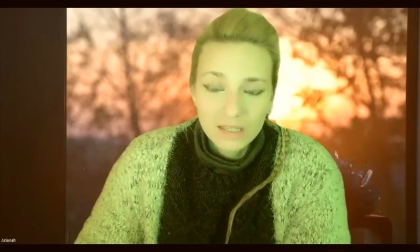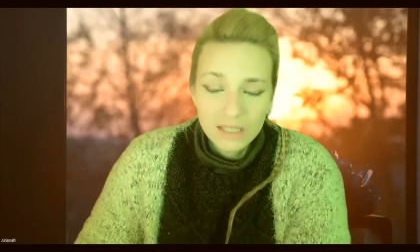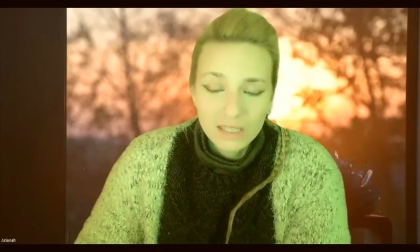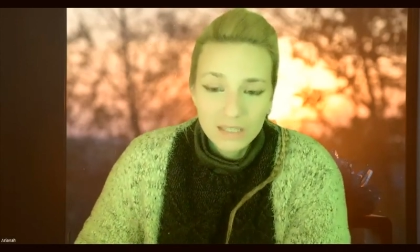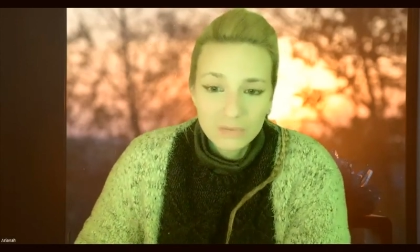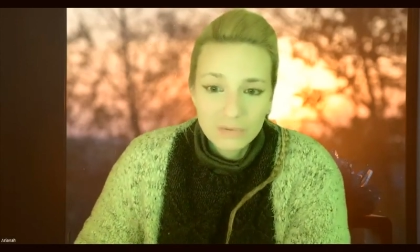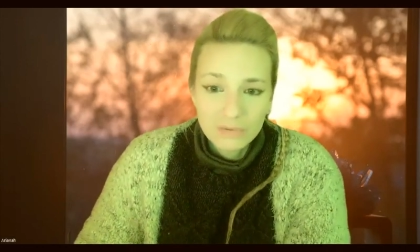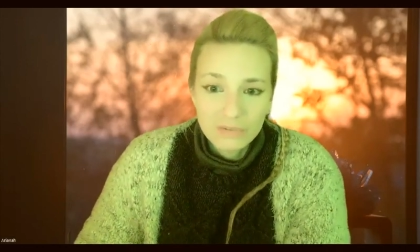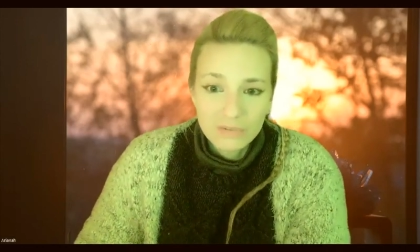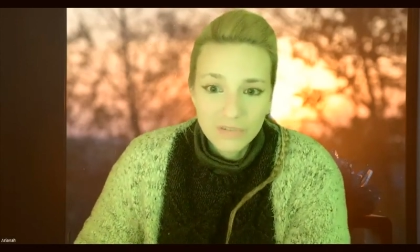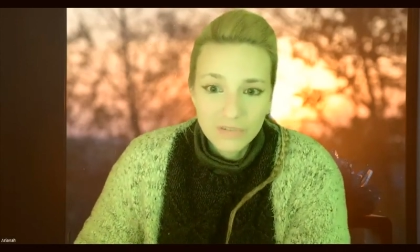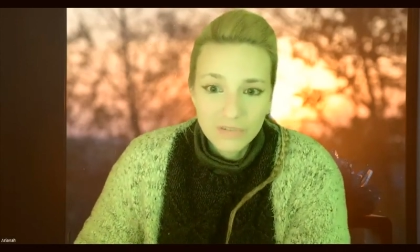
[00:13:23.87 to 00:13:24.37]

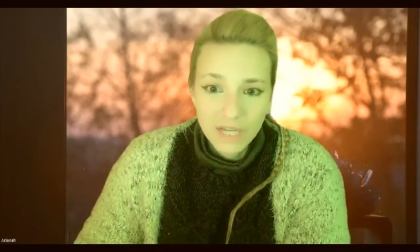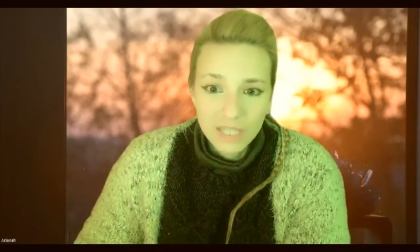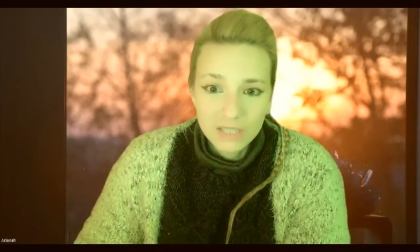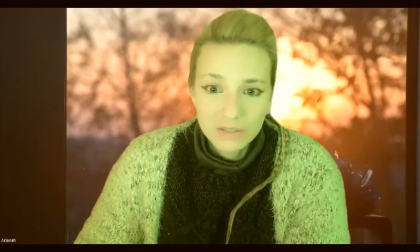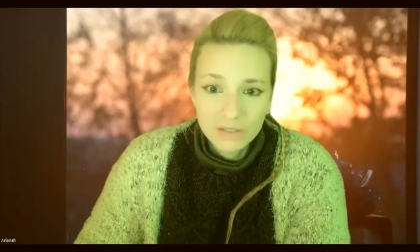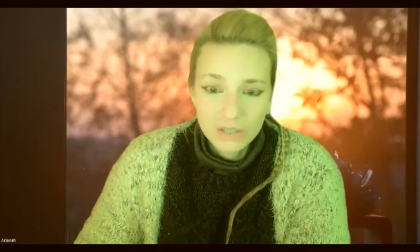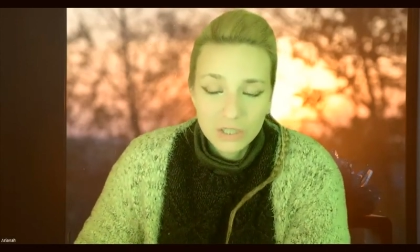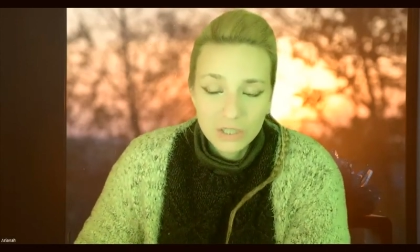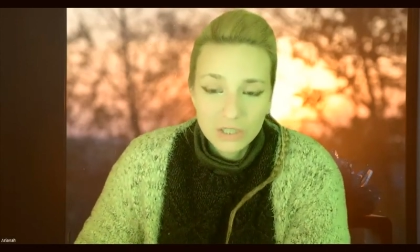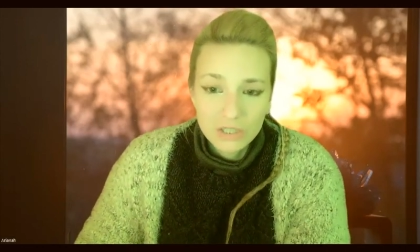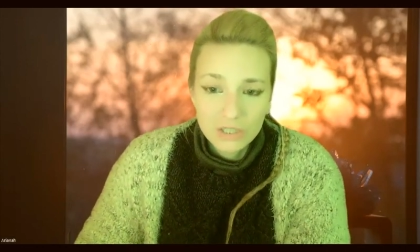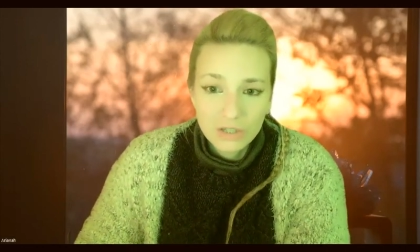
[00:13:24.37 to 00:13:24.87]
And we find
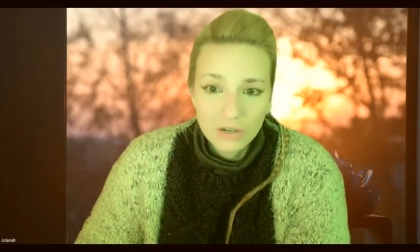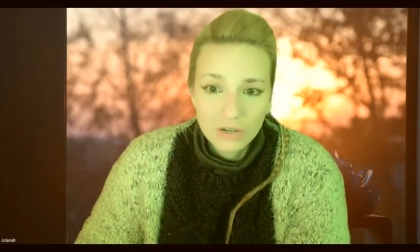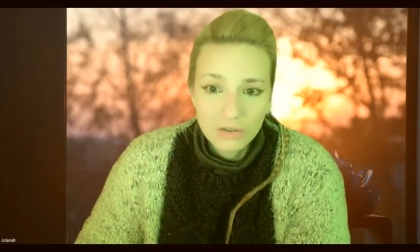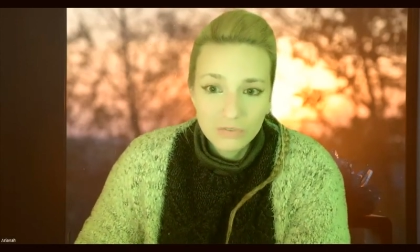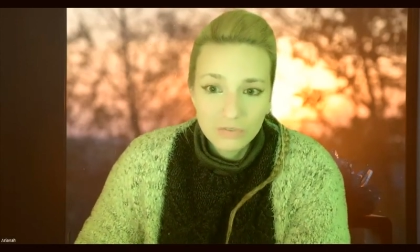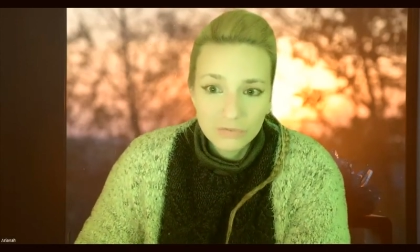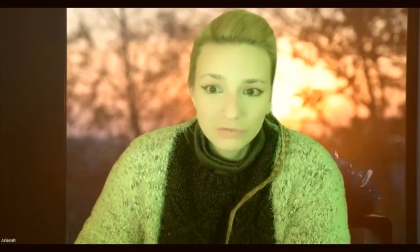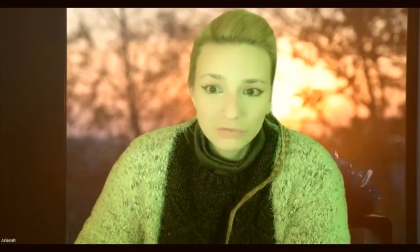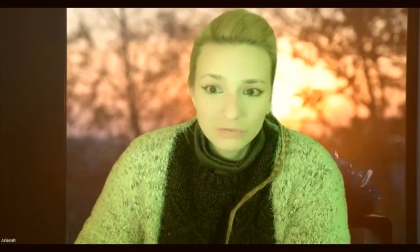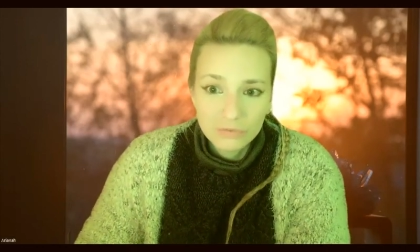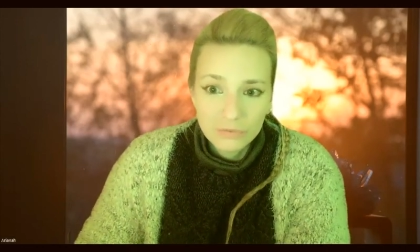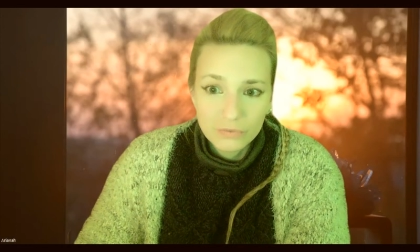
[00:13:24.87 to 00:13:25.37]
a lot of
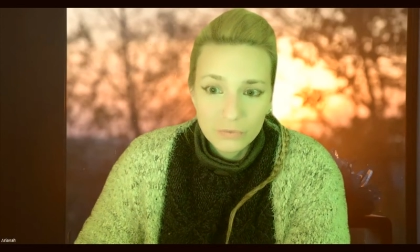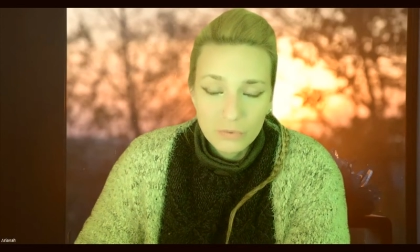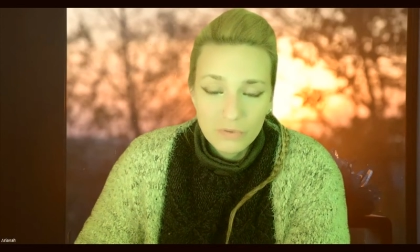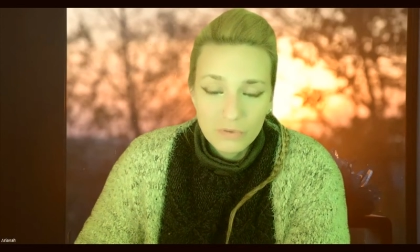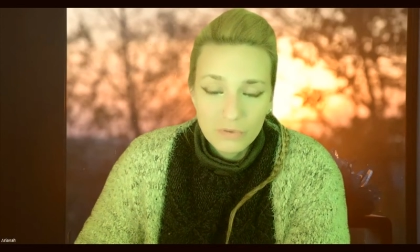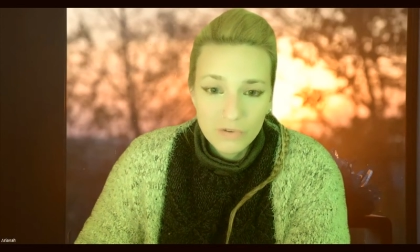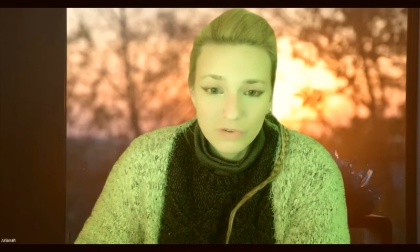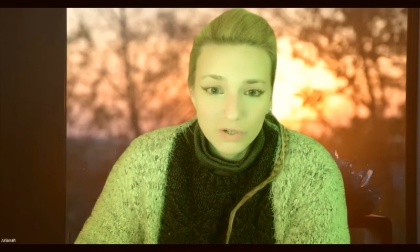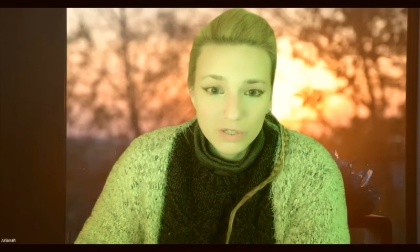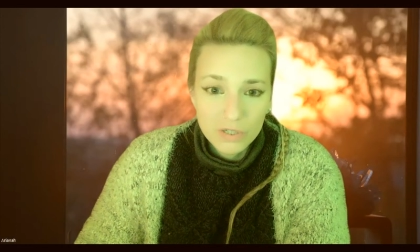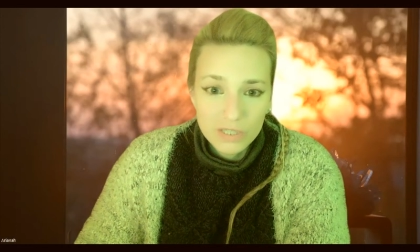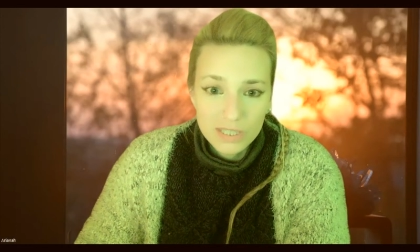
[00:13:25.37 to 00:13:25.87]

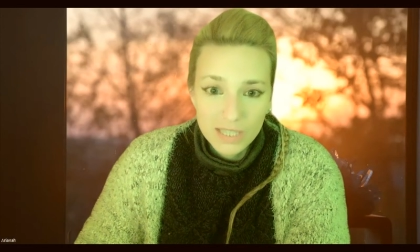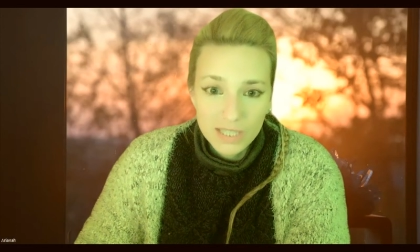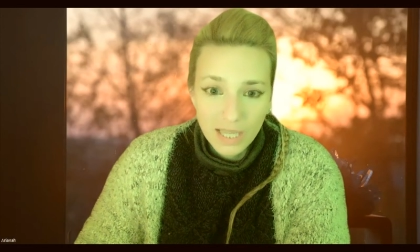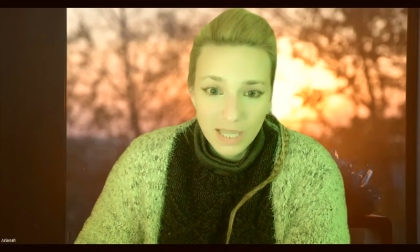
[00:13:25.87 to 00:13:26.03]
reverse